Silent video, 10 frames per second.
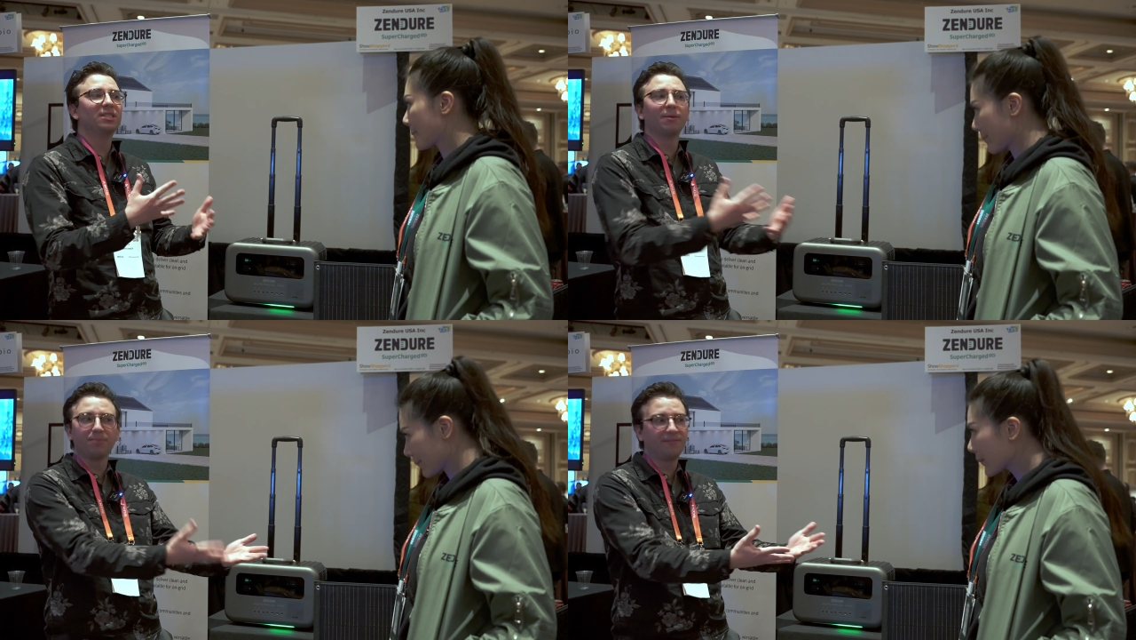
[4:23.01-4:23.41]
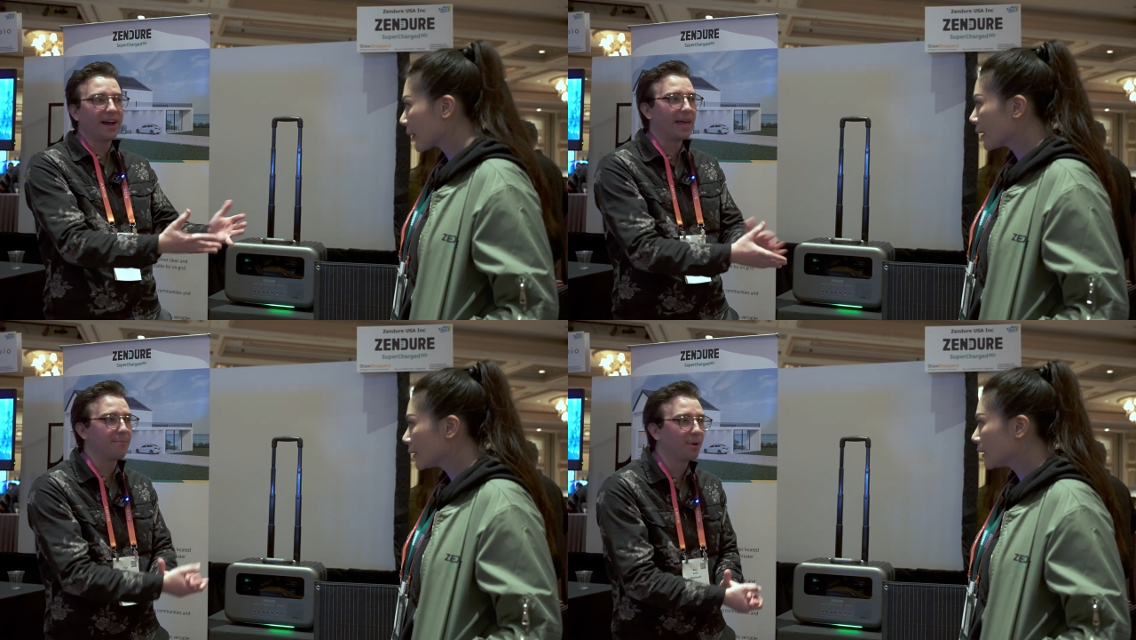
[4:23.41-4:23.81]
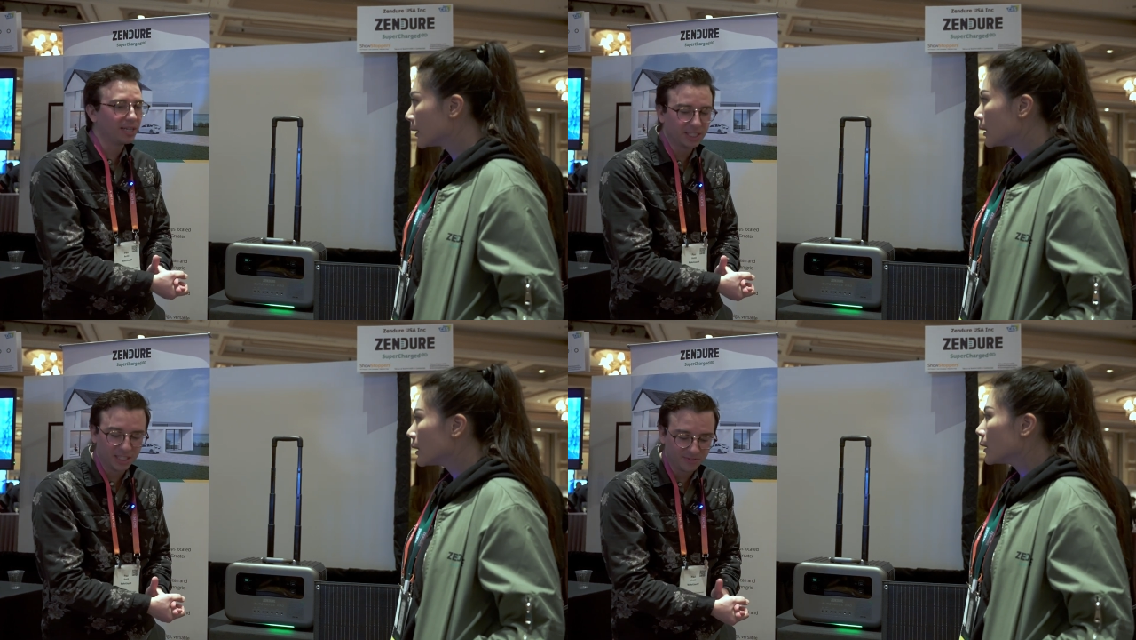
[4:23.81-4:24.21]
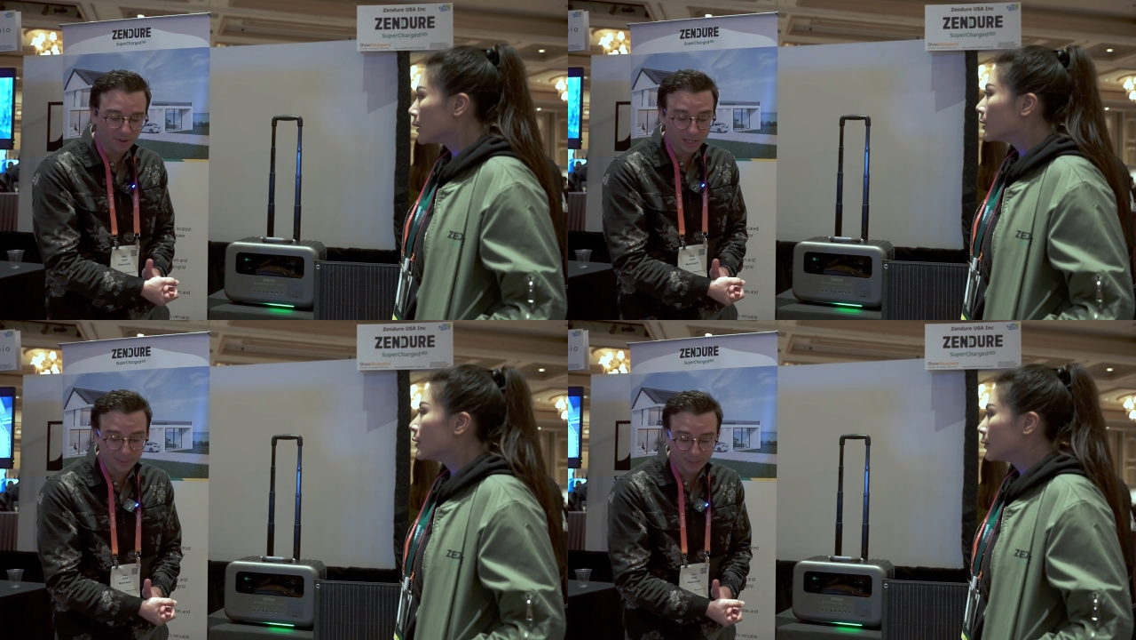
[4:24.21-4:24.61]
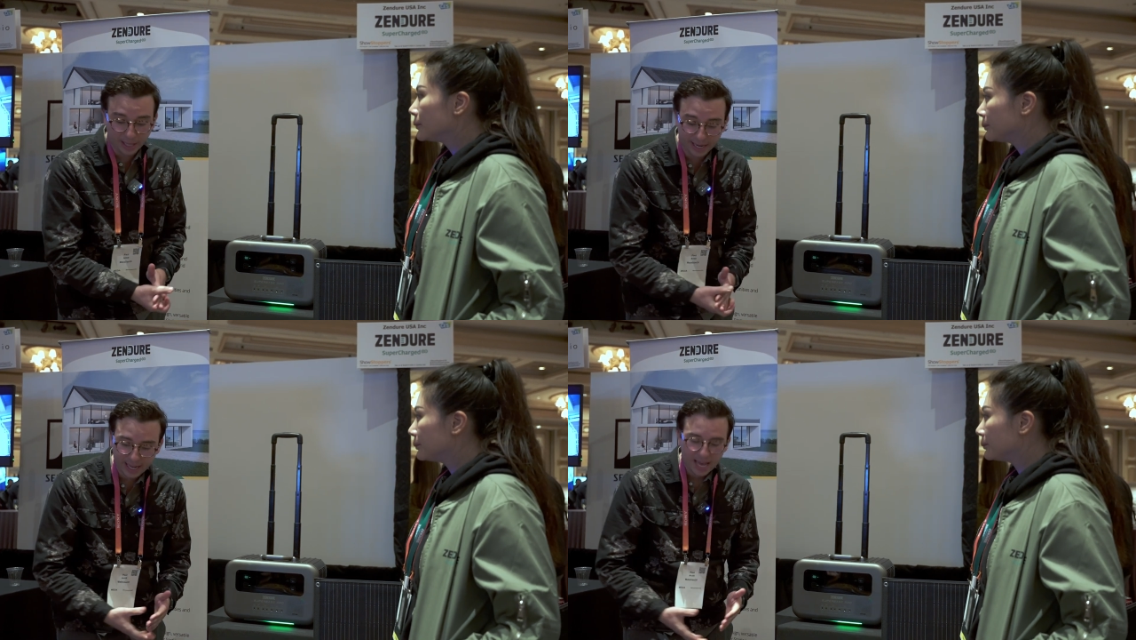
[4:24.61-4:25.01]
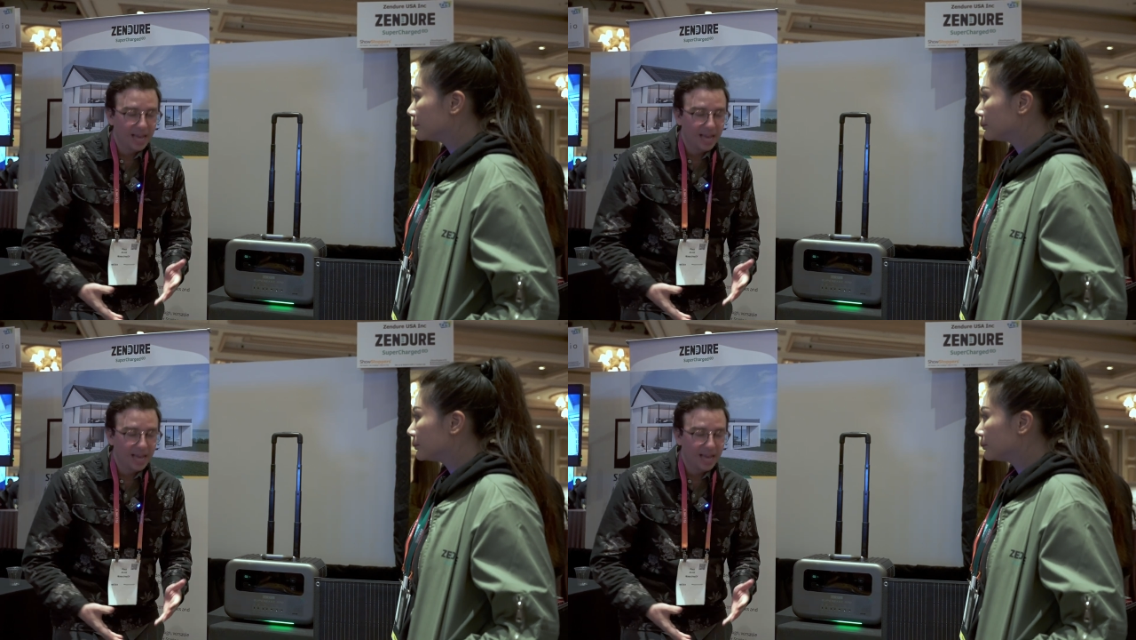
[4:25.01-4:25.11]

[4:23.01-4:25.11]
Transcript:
Speaker 1: simplify that process as far as being like,